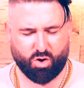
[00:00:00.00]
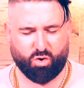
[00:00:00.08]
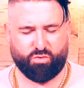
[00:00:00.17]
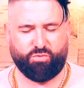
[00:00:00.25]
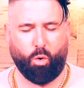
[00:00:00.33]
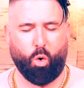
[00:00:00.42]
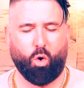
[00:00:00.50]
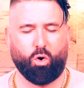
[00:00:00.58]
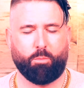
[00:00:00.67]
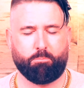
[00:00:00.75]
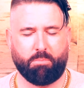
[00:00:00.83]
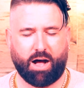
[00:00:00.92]

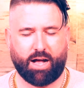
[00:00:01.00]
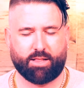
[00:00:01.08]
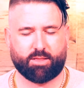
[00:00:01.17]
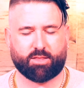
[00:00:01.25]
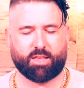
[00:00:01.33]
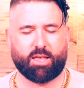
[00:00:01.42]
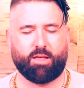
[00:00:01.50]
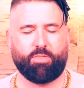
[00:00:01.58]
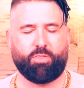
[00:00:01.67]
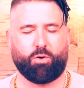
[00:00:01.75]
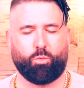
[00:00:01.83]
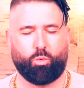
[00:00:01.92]
4 months
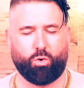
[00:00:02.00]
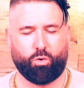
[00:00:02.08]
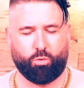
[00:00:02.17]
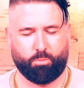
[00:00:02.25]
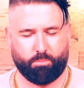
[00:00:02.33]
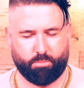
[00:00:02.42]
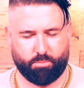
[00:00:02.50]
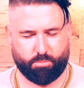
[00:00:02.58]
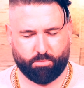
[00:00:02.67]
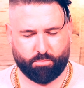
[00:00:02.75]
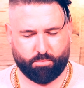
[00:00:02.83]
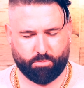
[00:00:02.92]
in the womb.
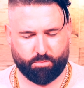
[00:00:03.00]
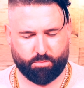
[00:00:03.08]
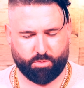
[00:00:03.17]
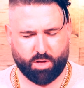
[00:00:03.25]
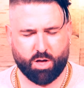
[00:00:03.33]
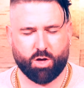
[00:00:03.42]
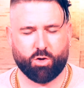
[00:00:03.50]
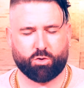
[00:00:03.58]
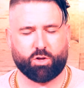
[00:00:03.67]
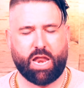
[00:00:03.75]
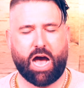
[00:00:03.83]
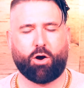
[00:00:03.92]

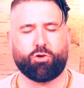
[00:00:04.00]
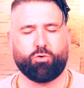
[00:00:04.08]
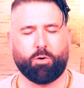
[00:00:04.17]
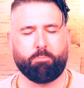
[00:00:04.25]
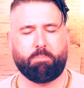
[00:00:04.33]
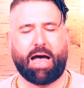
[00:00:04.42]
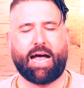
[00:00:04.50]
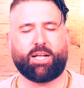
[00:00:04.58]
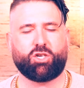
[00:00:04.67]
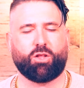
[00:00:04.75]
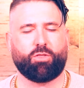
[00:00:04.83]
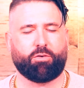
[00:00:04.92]
So now you
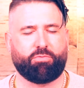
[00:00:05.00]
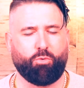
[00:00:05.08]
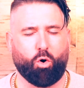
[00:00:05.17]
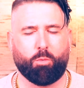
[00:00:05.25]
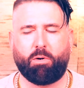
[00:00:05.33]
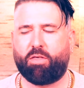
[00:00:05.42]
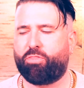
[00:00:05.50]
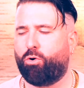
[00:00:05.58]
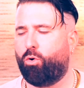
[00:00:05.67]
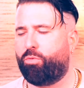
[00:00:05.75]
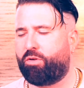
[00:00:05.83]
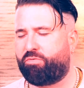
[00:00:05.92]
imagine the
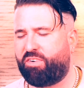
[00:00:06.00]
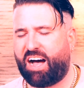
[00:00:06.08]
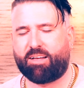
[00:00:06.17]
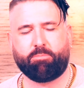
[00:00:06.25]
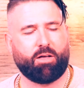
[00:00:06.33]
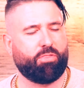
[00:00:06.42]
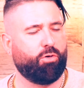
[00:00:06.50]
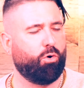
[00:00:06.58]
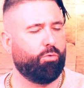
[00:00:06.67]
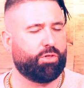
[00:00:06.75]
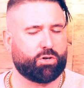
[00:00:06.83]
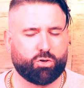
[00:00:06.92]
4-month-old, the
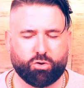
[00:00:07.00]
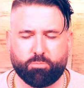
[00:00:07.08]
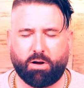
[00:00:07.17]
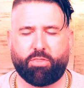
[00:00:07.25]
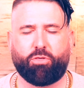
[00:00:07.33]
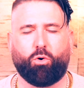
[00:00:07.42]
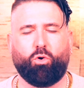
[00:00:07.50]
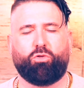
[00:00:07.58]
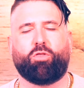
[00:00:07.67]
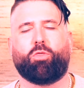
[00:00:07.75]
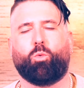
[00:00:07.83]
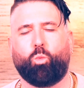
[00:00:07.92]
5-month-old, the 2-month-old
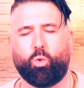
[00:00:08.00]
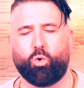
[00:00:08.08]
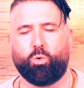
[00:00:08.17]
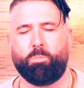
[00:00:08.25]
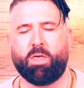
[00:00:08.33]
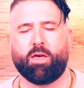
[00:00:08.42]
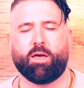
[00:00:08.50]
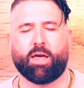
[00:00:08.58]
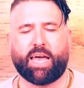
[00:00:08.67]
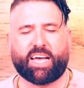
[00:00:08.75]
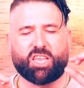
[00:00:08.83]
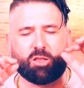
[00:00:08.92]
in the womb,
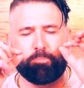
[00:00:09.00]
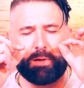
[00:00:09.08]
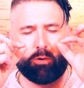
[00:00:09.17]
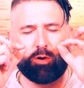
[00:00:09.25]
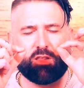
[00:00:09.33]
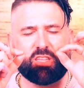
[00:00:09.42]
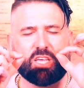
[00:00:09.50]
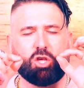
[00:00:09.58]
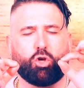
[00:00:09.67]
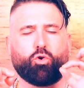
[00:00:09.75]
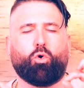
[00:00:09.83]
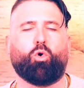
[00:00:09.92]
experiencing
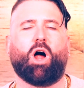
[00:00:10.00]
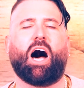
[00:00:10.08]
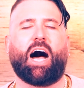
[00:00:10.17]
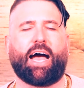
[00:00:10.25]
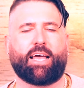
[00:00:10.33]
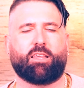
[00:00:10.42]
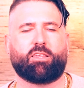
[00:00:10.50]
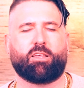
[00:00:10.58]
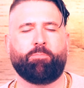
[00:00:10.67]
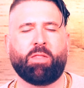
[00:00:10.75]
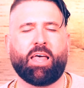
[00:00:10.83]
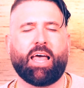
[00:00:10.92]
your
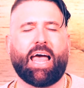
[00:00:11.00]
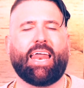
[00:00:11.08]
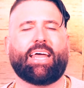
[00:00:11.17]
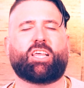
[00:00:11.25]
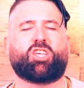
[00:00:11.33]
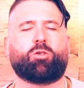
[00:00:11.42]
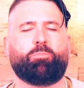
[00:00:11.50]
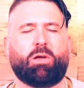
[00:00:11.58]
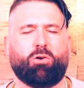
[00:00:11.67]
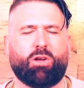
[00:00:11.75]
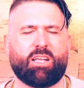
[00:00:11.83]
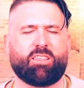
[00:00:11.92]
eyes and
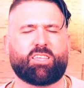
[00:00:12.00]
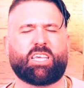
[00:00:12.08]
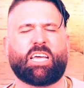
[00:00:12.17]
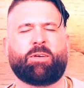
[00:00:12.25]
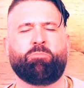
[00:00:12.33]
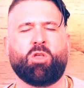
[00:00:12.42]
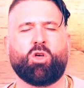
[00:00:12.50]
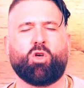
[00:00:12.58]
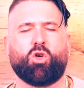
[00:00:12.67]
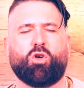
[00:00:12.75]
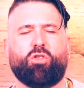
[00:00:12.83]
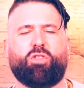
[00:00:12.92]
experiencing
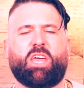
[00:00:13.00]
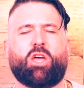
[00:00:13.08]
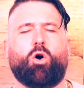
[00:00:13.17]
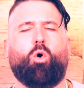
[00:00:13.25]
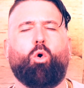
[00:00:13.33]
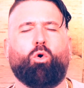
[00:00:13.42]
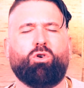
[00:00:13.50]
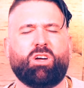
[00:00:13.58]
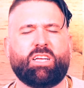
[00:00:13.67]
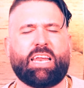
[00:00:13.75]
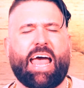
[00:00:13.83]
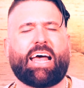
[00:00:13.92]
the aura
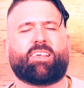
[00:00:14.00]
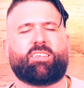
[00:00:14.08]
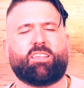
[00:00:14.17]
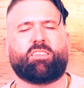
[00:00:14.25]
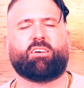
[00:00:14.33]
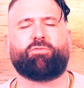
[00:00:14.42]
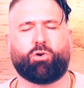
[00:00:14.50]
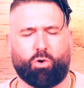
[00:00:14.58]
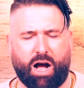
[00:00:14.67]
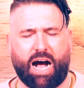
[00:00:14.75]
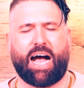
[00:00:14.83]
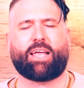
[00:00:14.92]
and essence of your
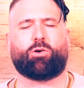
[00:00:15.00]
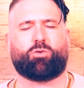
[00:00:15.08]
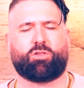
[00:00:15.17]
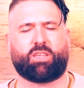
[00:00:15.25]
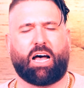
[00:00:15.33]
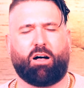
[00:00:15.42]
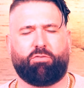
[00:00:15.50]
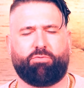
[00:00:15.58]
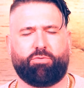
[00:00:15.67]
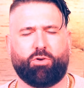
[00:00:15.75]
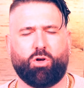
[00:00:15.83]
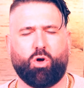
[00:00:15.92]
higher
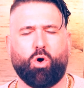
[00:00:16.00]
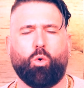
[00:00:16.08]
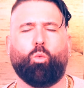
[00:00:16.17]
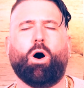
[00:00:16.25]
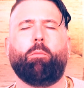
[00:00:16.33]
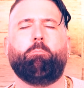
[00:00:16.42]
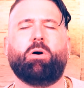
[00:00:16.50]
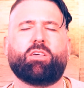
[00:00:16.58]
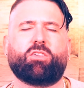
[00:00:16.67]
self. What